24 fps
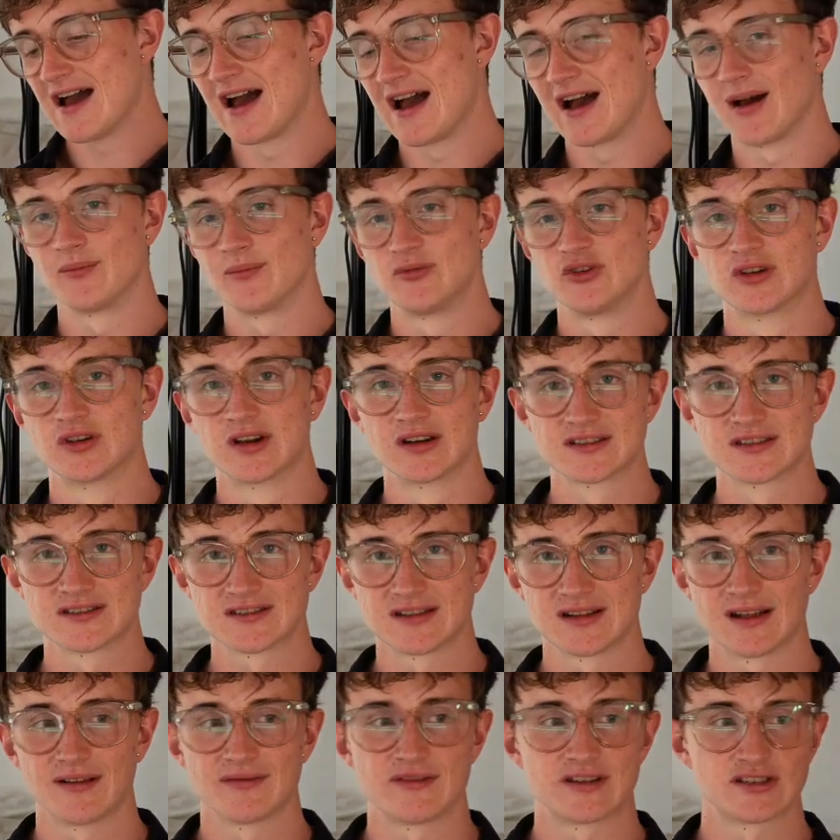You're going to
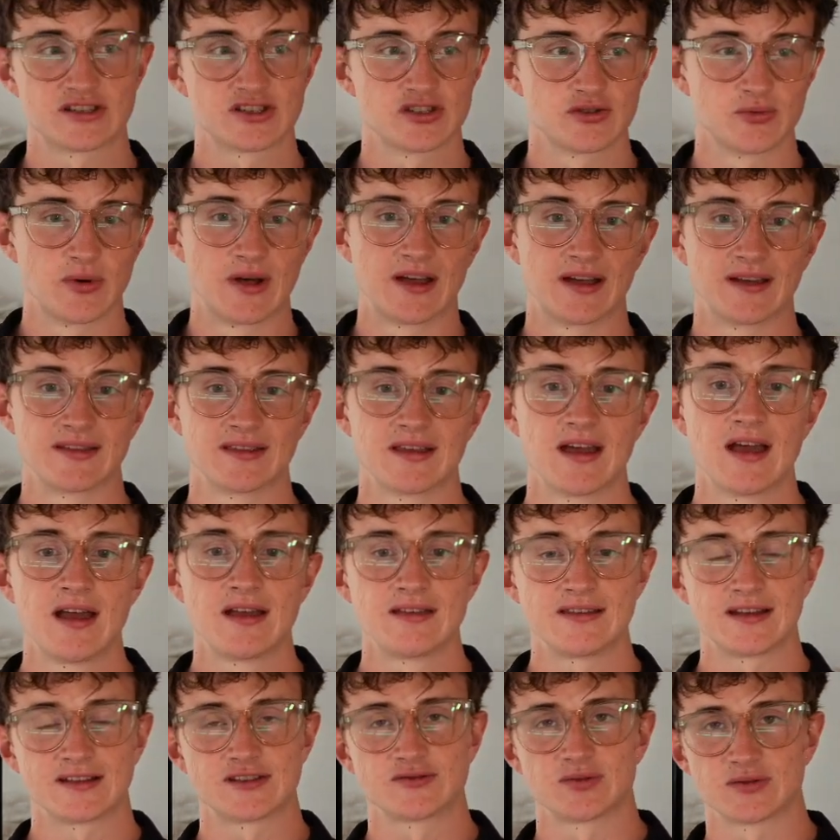still have that swing, and
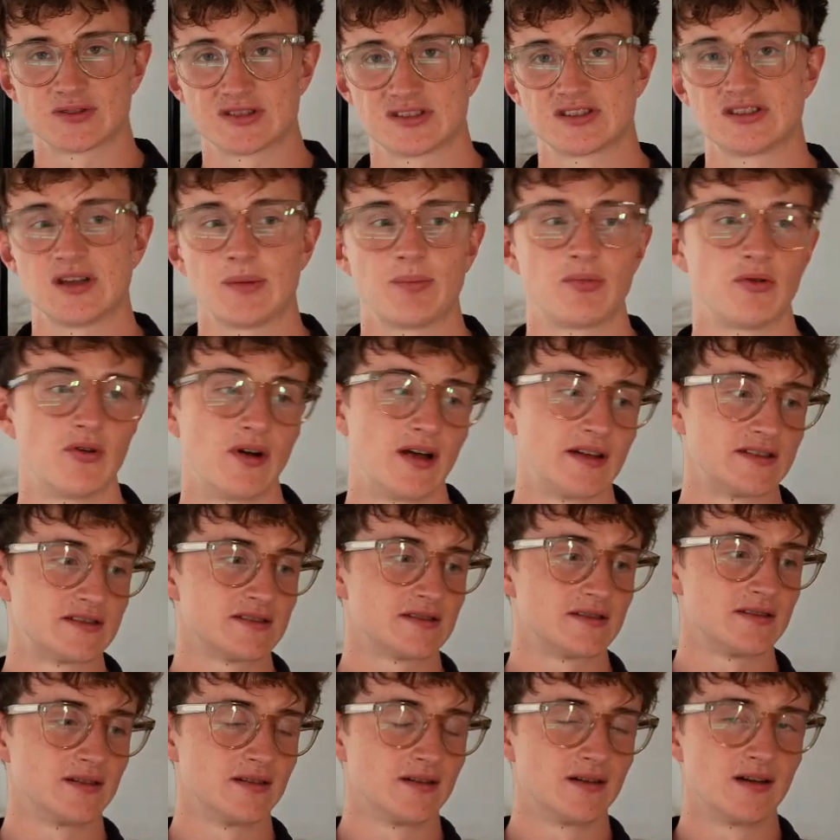that's what
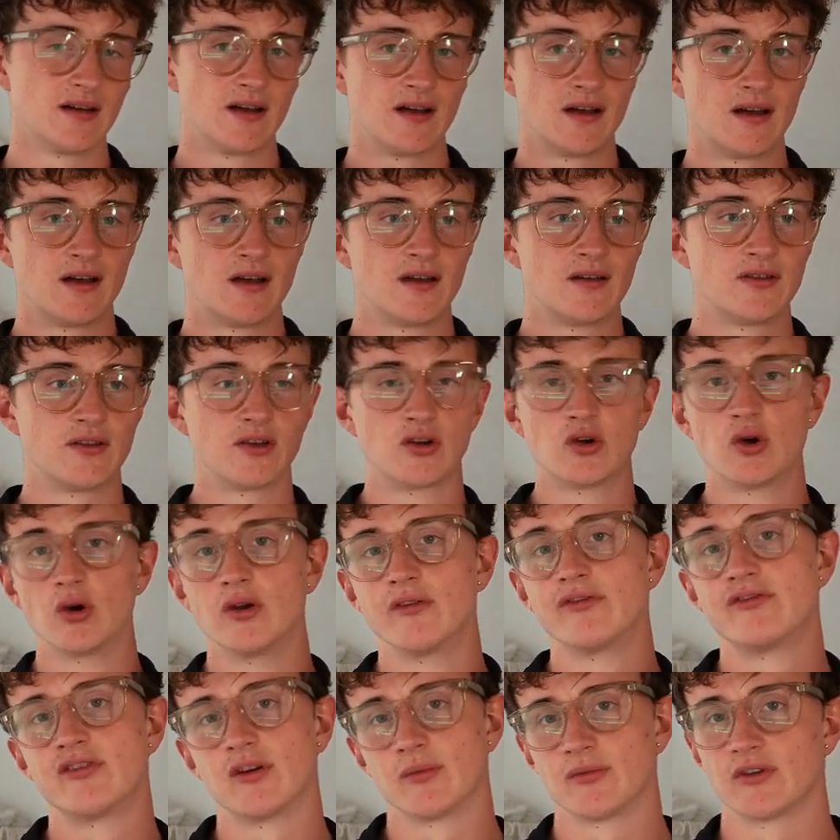separates the
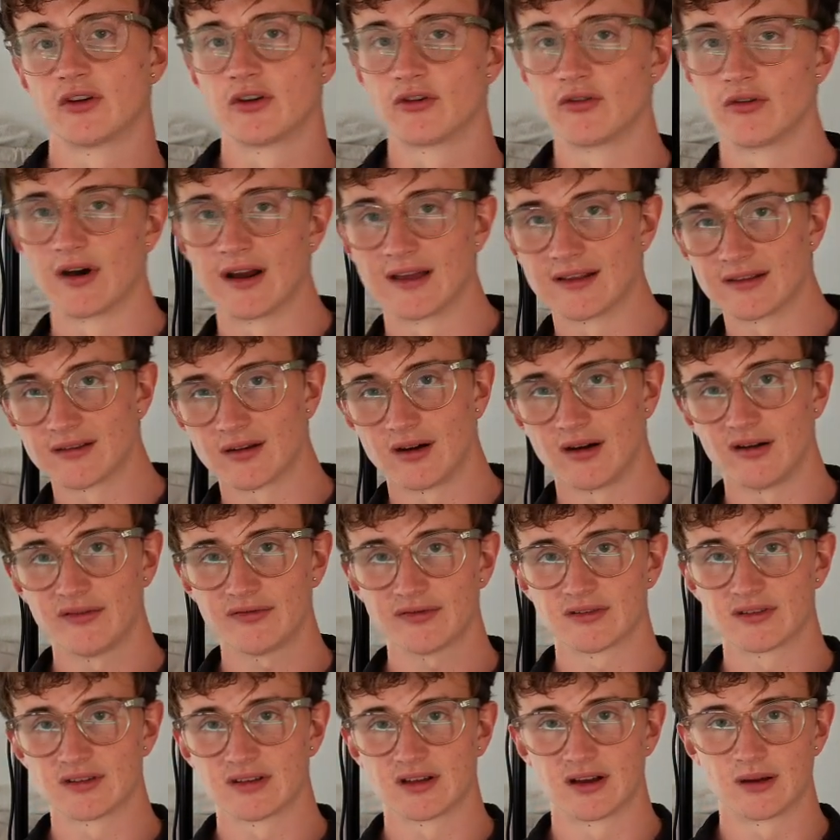good from the great.
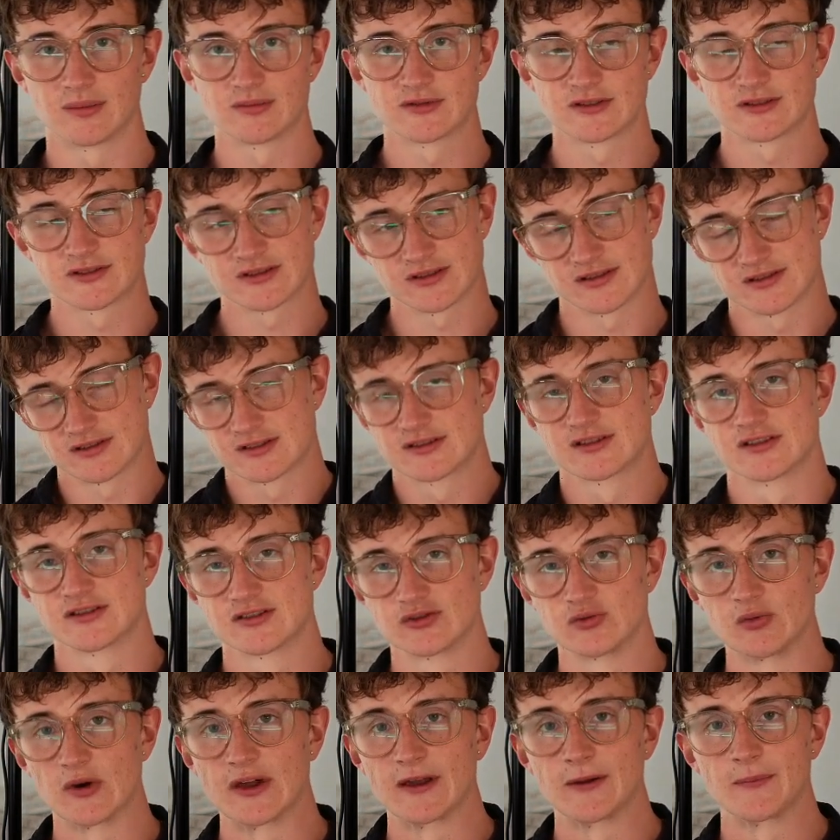Oftentimes it's the
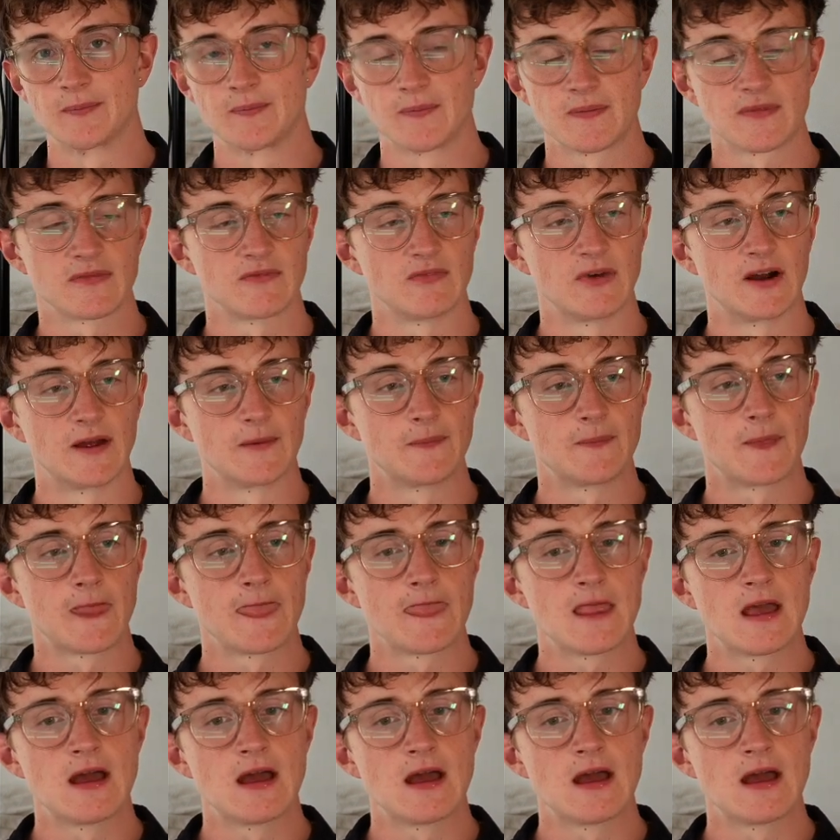swing, right?